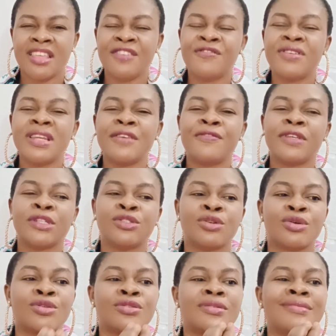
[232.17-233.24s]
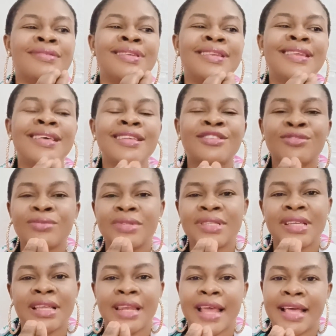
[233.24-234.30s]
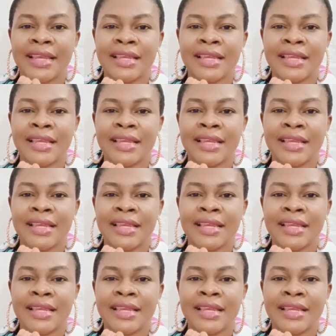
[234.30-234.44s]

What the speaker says: Even if it's just little thing